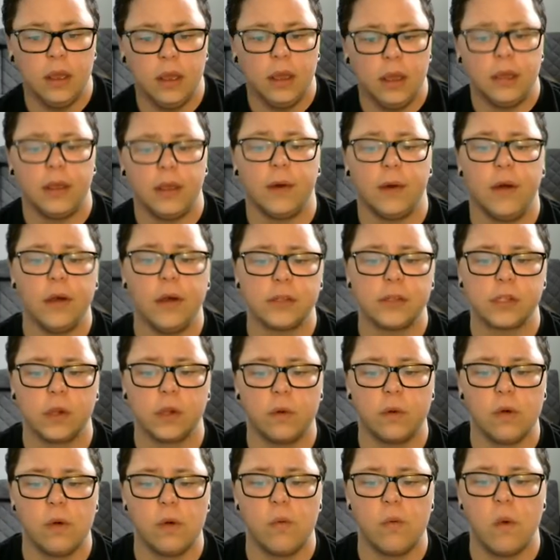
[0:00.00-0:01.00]
They were
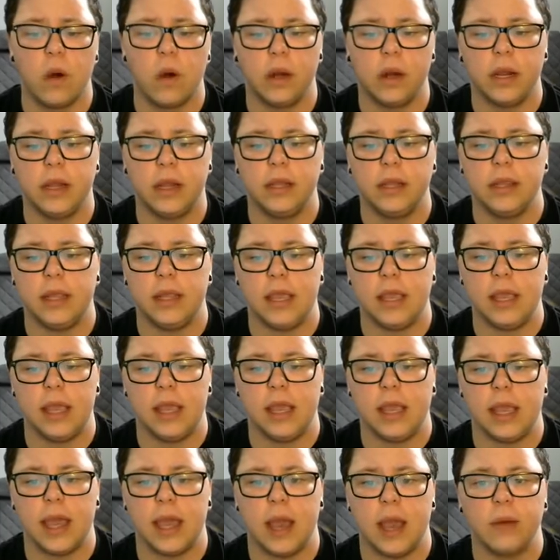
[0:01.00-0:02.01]
also awarded
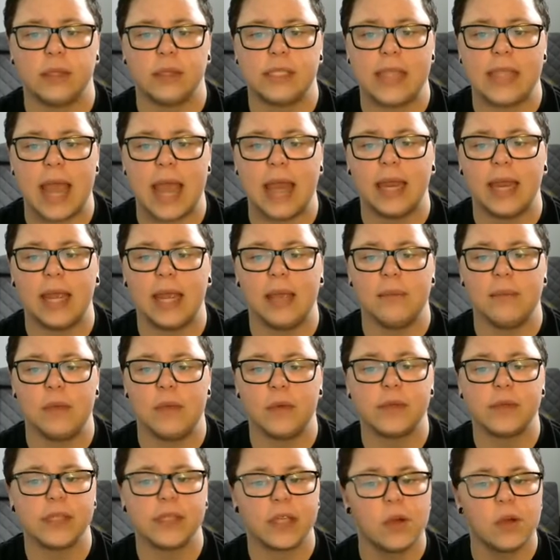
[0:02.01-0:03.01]
the Outstanding
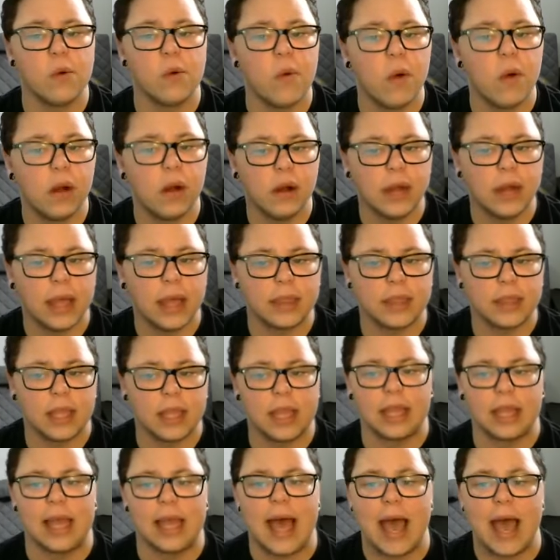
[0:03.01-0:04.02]
Music Award at the
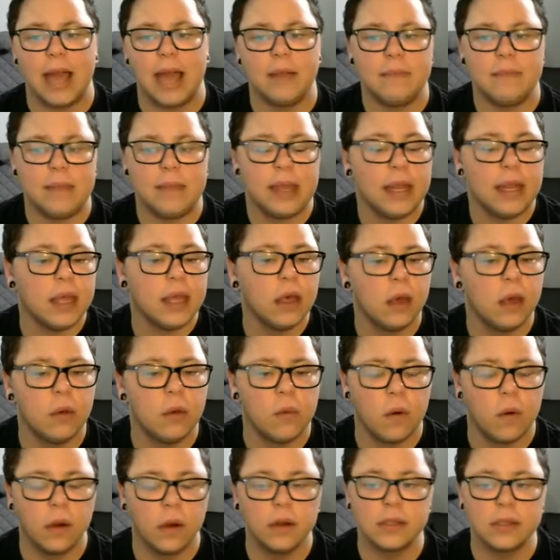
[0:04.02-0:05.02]
GLAAD Media
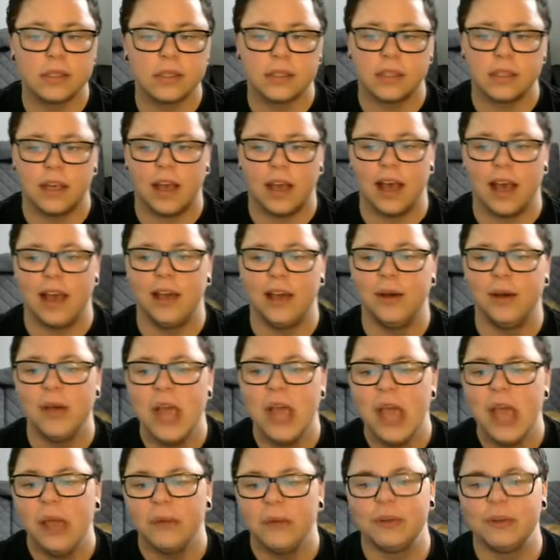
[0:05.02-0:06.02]
Awards,
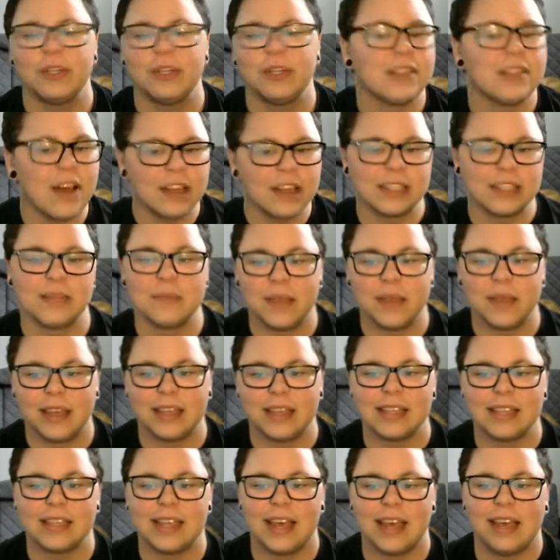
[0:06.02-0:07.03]
which is awesome
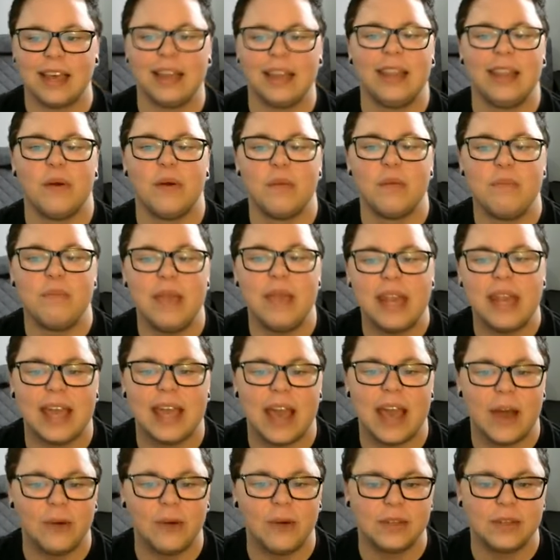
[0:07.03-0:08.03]
because they were
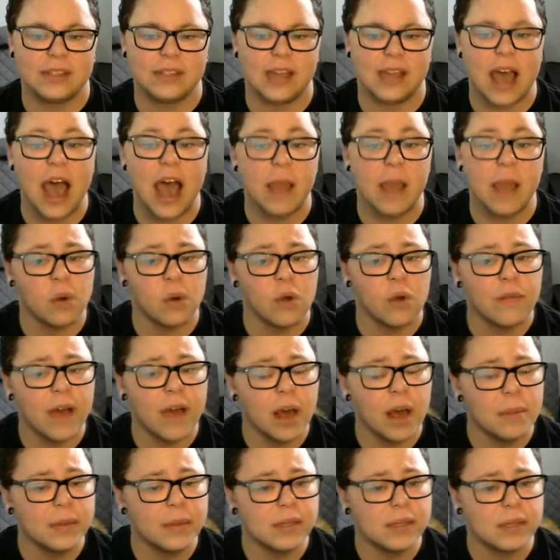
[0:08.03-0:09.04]
beating out
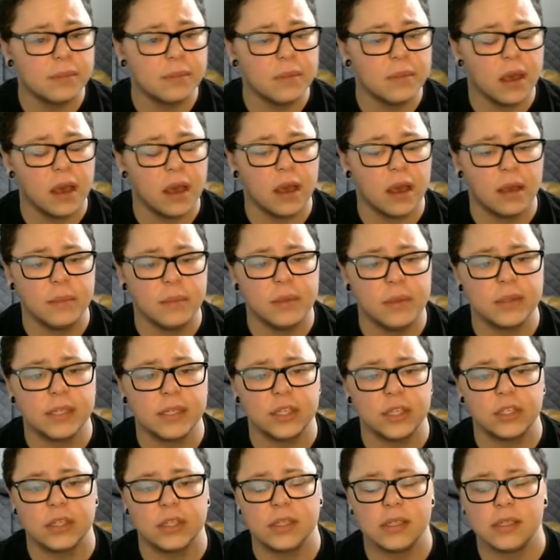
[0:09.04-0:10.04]
high-profile
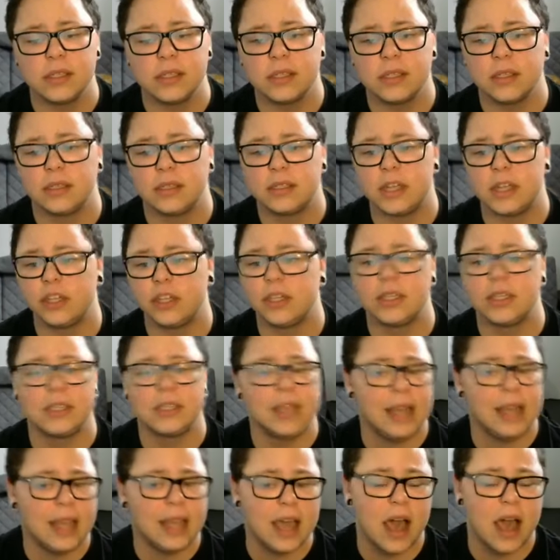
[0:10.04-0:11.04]
musicians such as
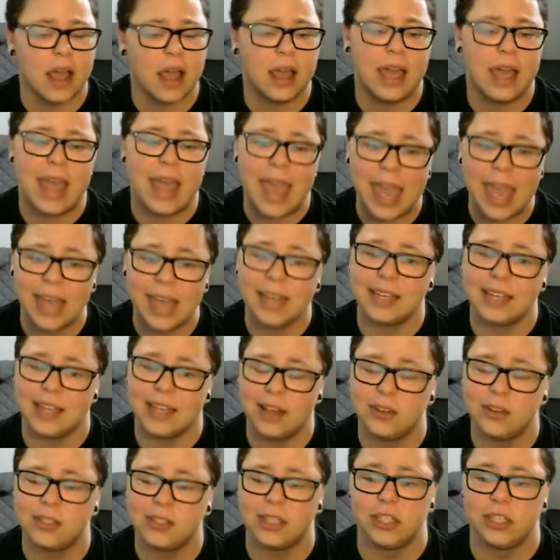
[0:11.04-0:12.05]
Lady Gaga and
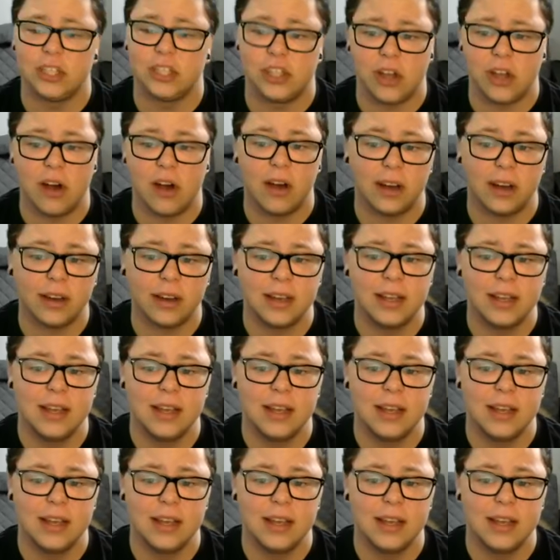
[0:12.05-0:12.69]
Elton John,